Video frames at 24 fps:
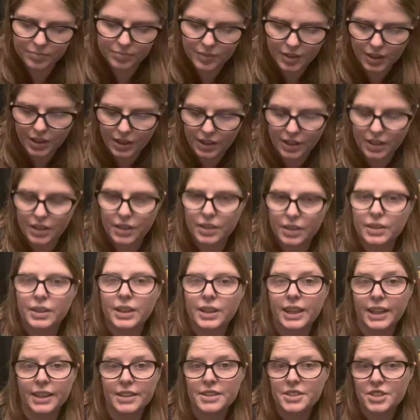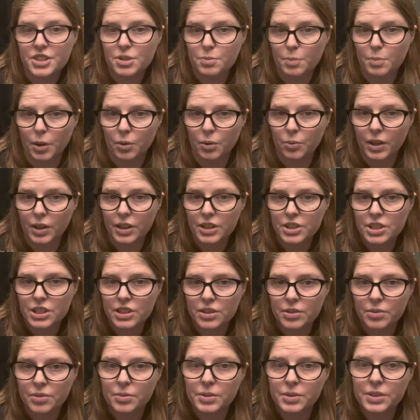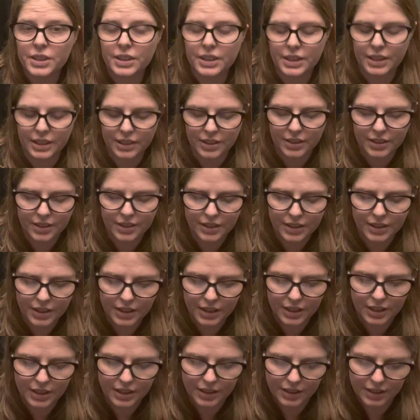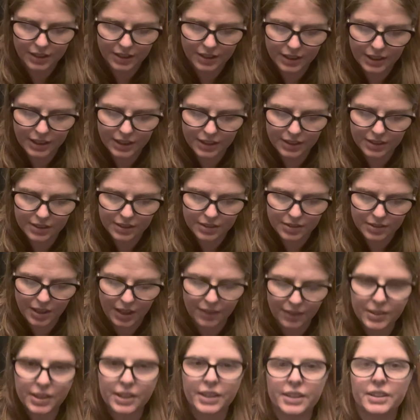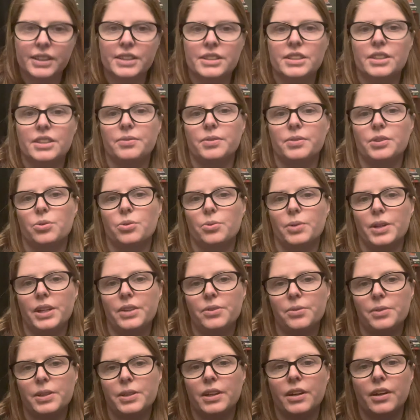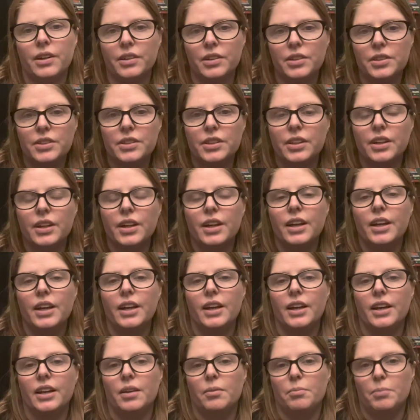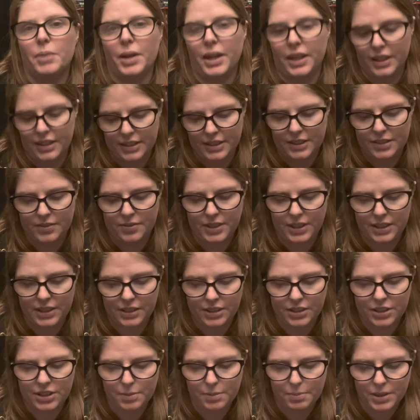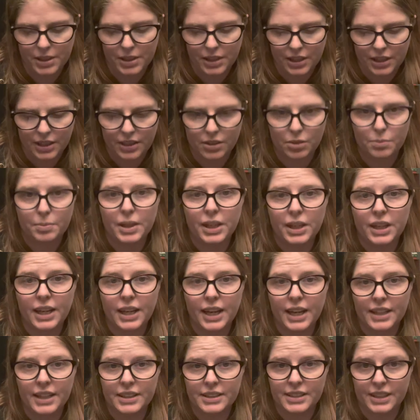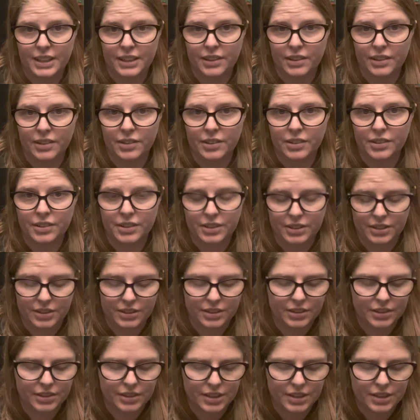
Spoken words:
A kid's smartwatch was in there, and I've got it listed for $23. Minus fees and shipping, it'll be $18.